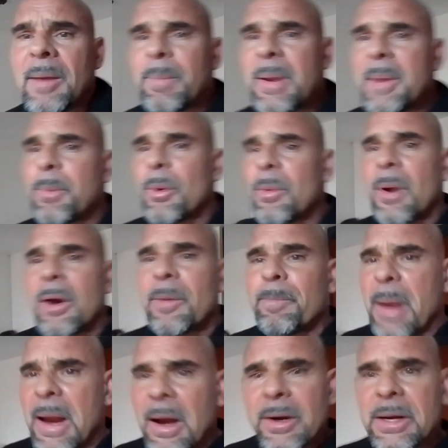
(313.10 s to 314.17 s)
people are
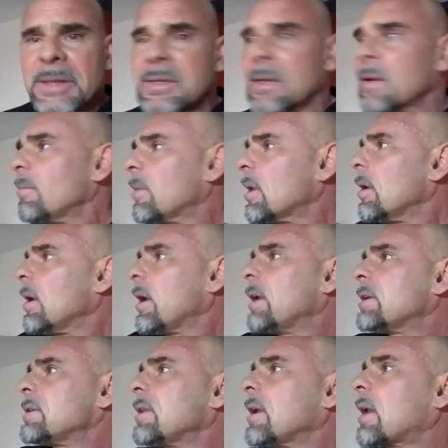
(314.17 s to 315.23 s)
parrots. I mean,
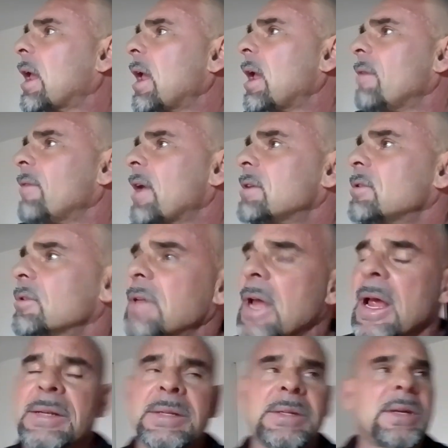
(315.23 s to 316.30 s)
it's the king of
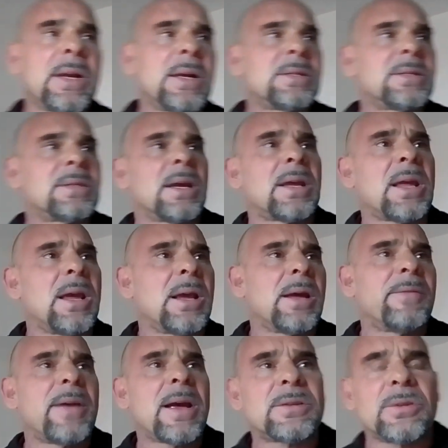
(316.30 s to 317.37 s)
exercises. It's the king
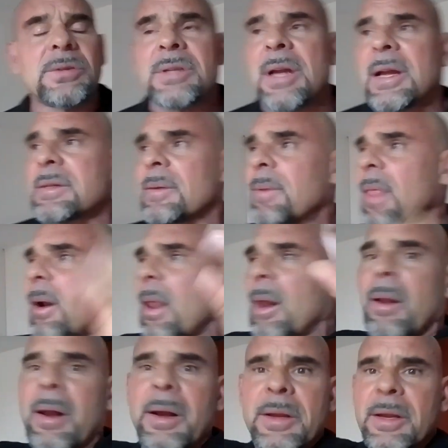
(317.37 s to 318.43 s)
of exercise.
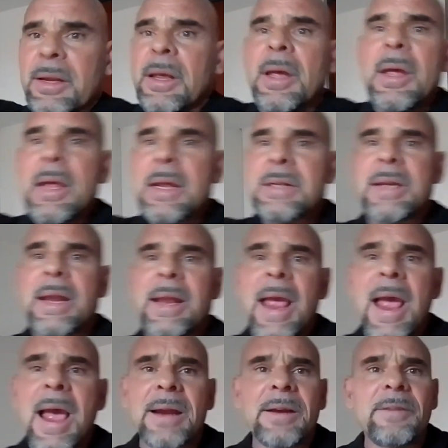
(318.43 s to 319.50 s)
It's like
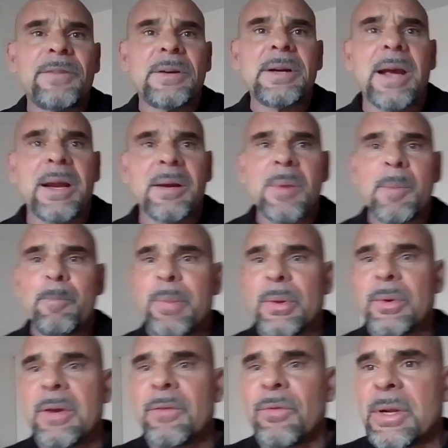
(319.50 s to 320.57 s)
ad infinitum, a
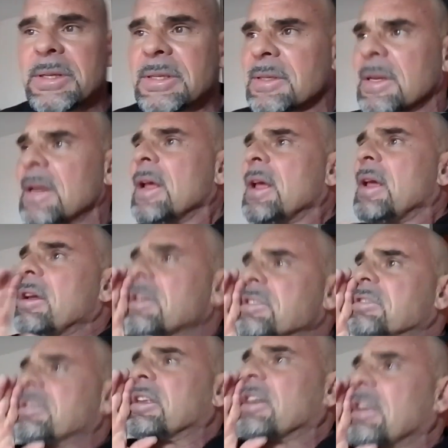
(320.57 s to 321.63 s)
billion voices.
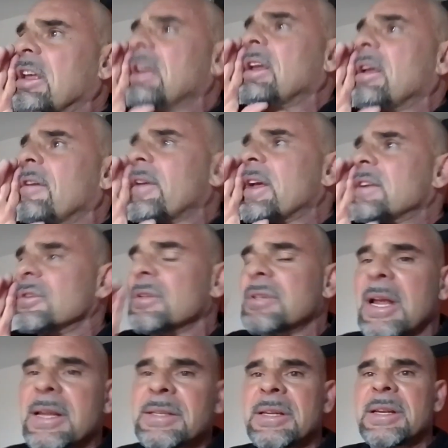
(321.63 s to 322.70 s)
It's the king of
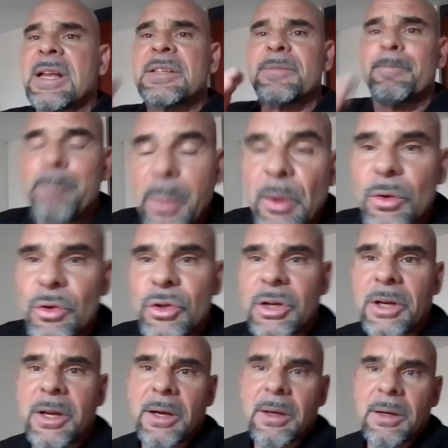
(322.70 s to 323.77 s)
exercises. That's
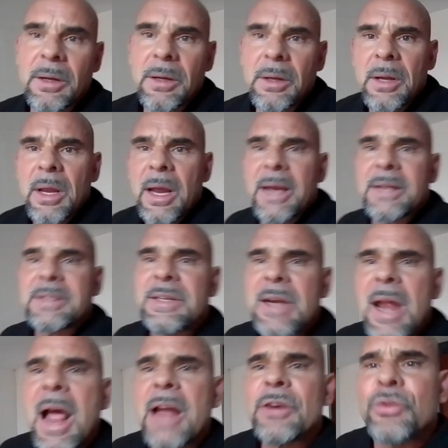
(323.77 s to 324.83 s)
bullshit. It's
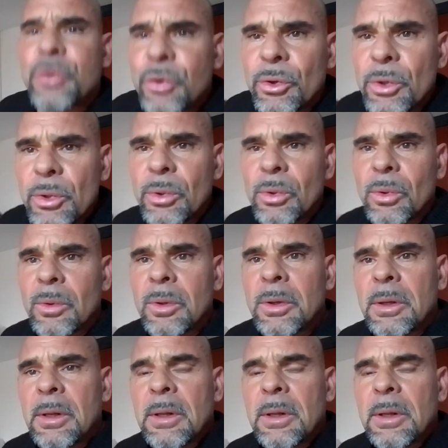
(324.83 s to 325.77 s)
not true.